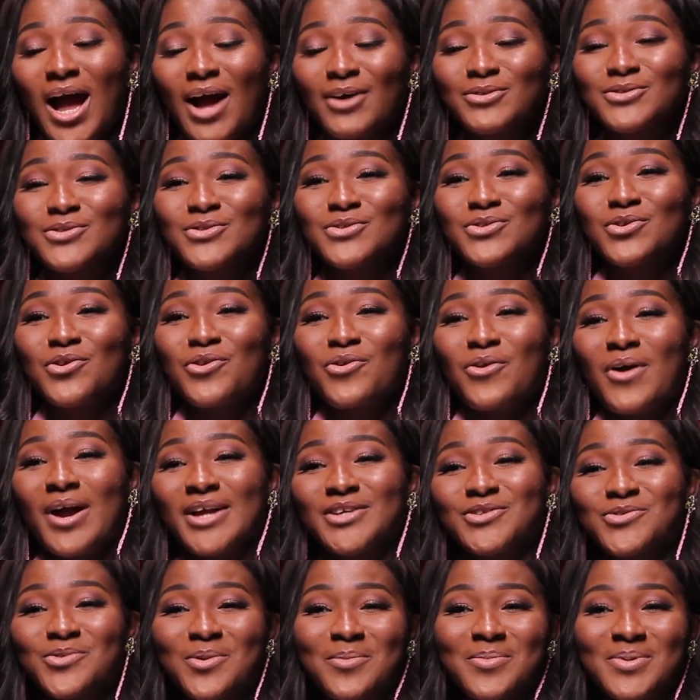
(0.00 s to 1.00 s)
how to sew your
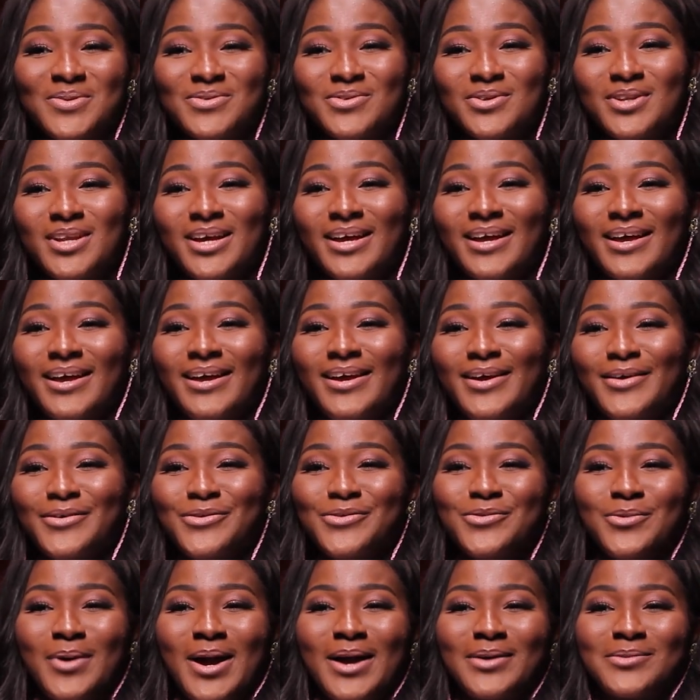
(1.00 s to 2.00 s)
ashwebi so that
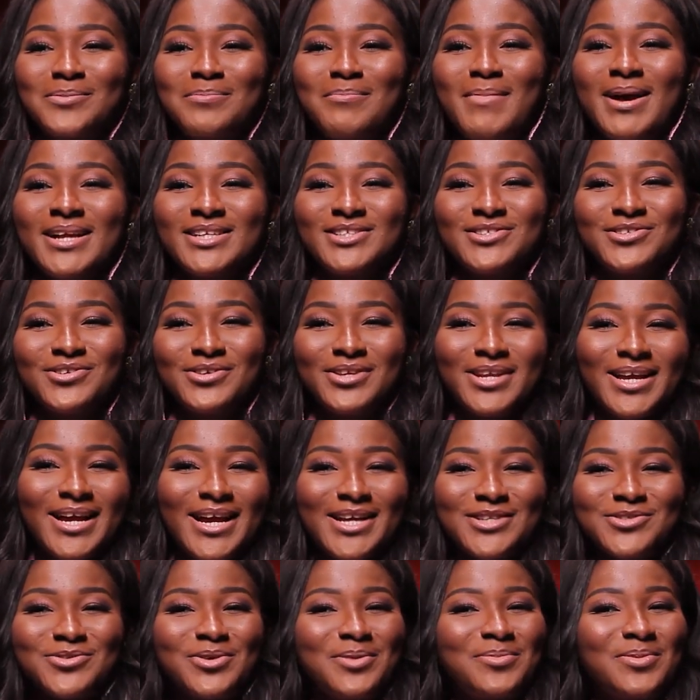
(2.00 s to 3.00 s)
you outmatch the other
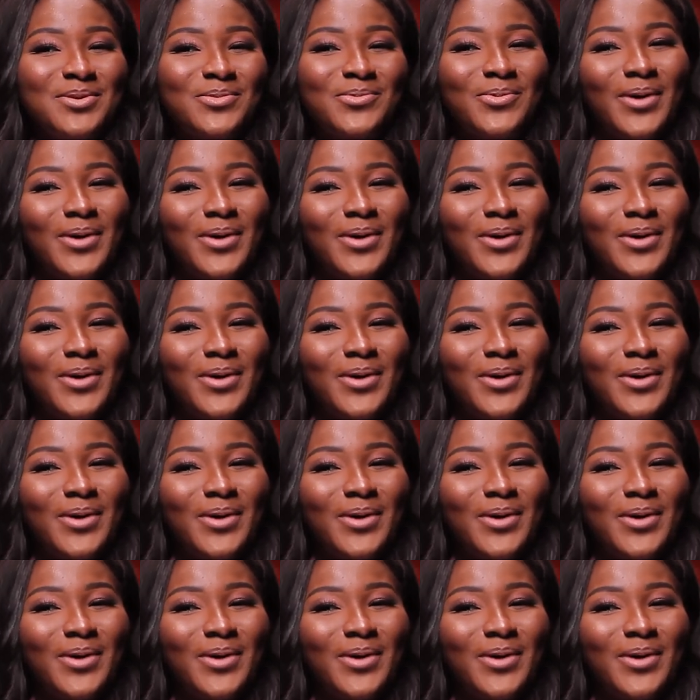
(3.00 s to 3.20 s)
ashwebi